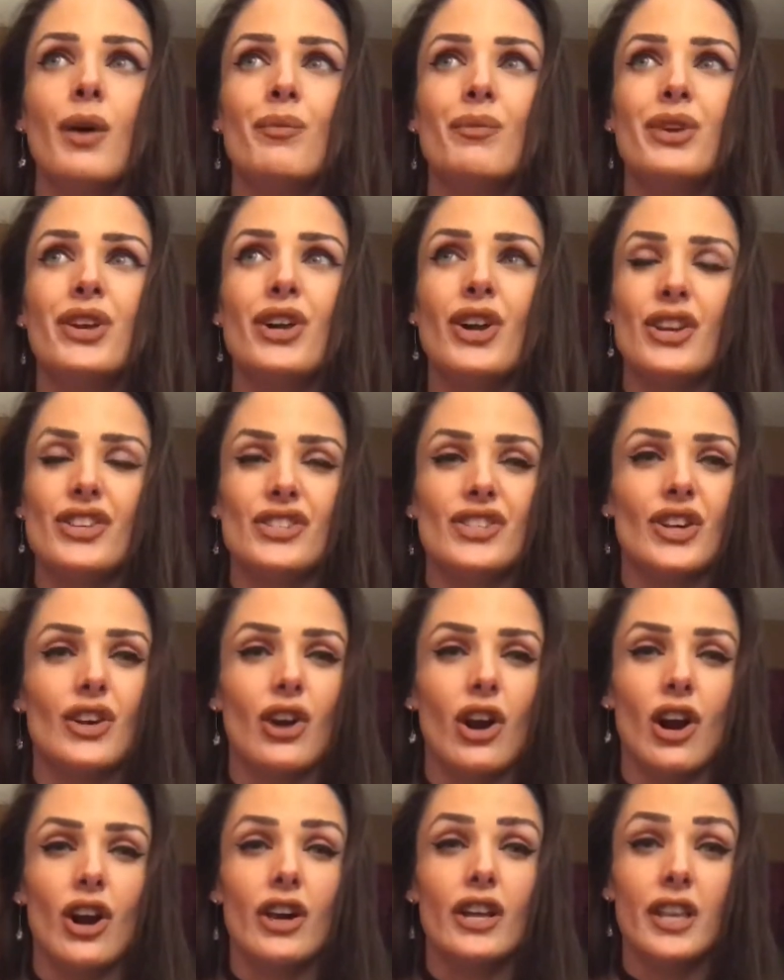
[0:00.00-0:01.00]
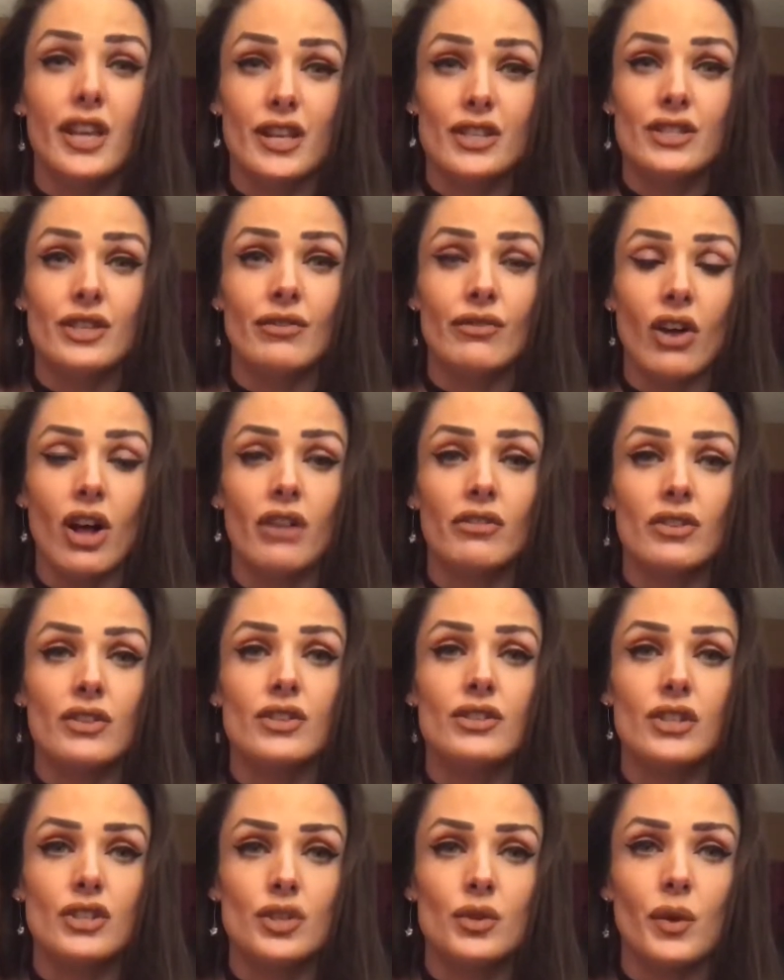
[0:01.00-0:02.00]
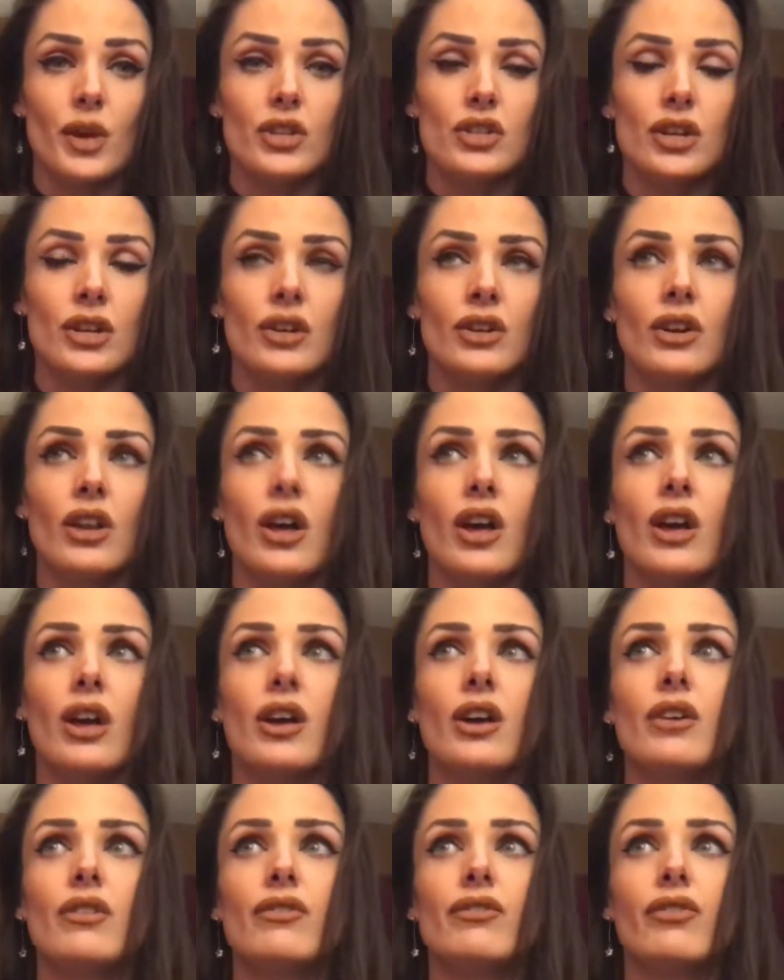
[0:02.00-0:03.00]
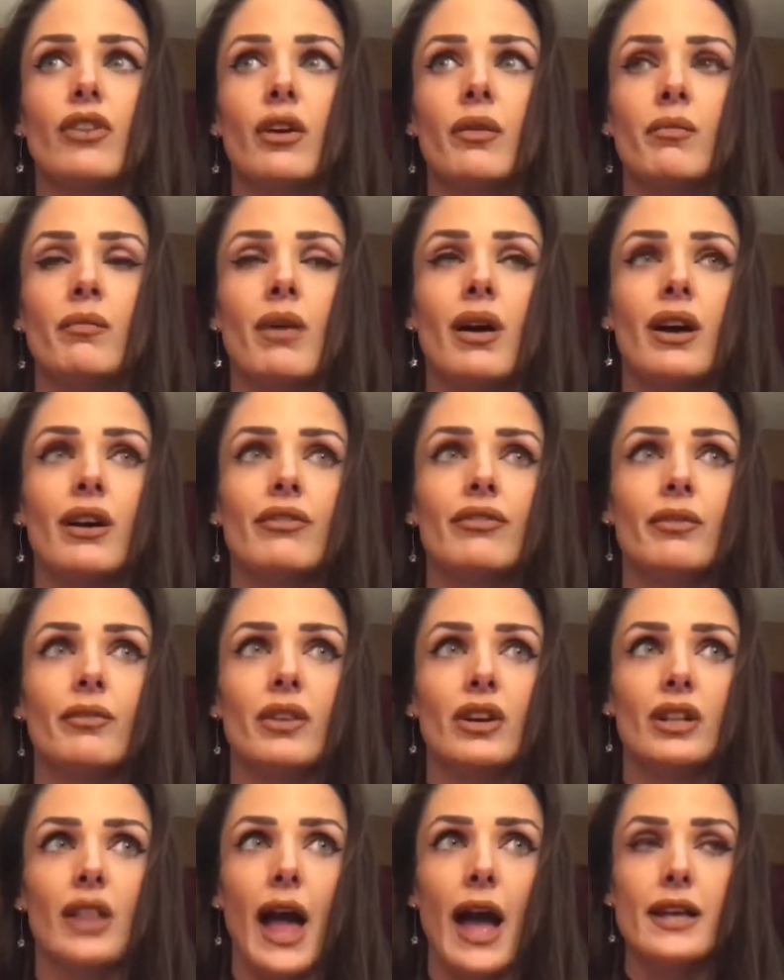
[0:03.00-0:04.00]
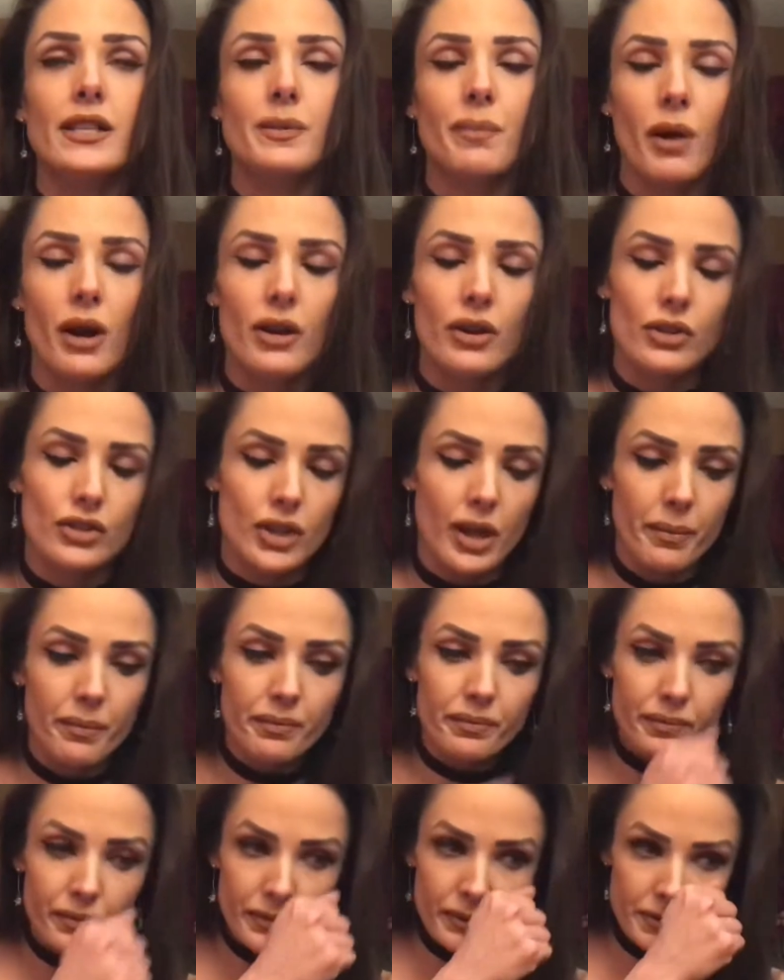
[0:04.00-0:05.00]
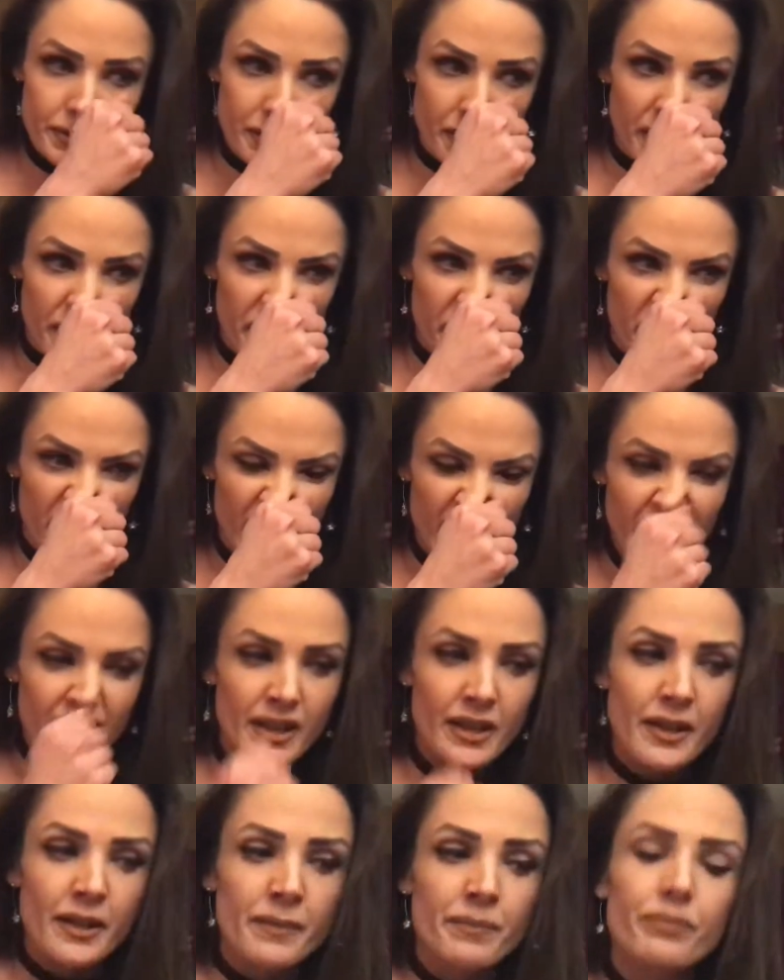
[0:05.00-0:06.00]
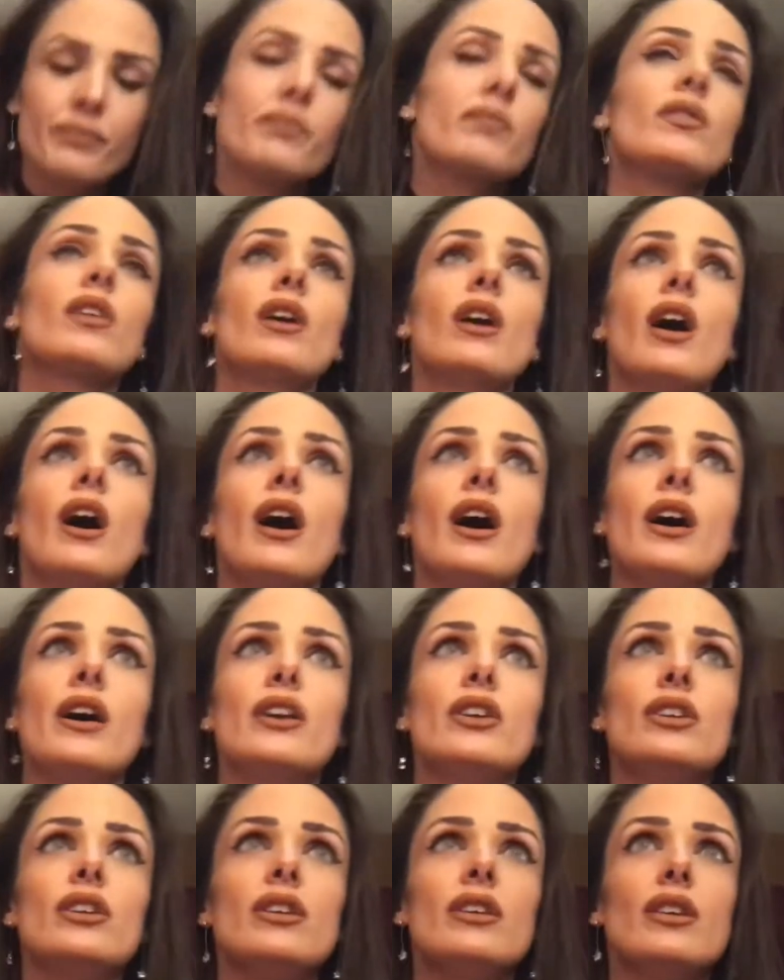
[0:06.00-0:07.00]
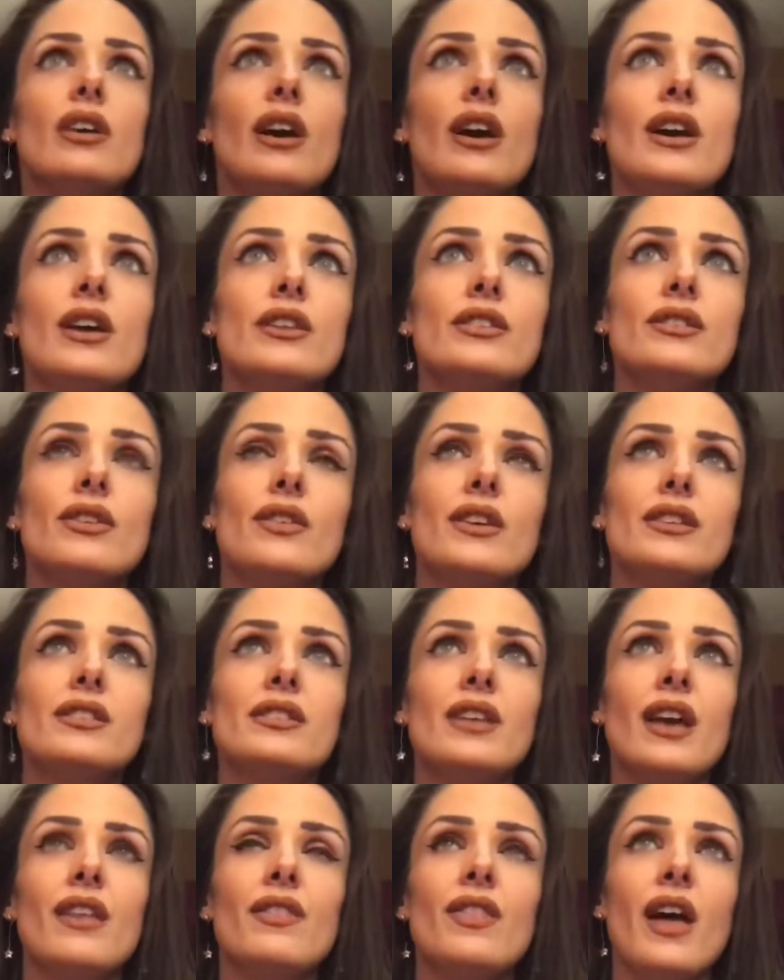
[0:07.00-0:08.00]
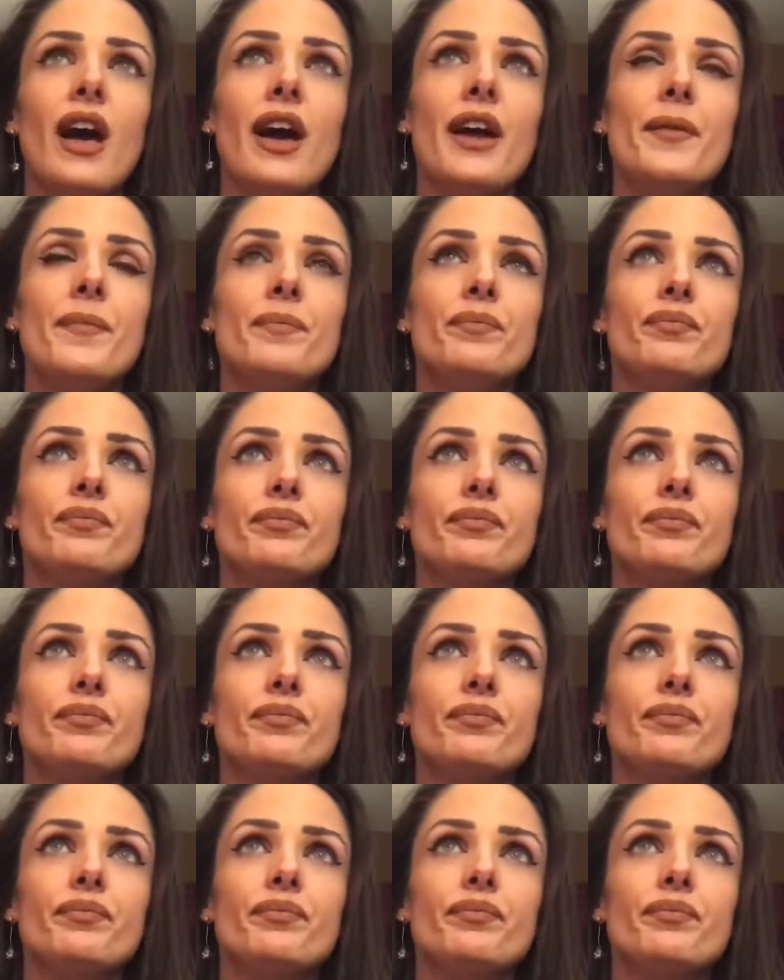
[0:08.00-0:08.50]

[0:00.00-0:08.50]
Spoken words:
because there are kids involved in the situation from their last partnership. So they said that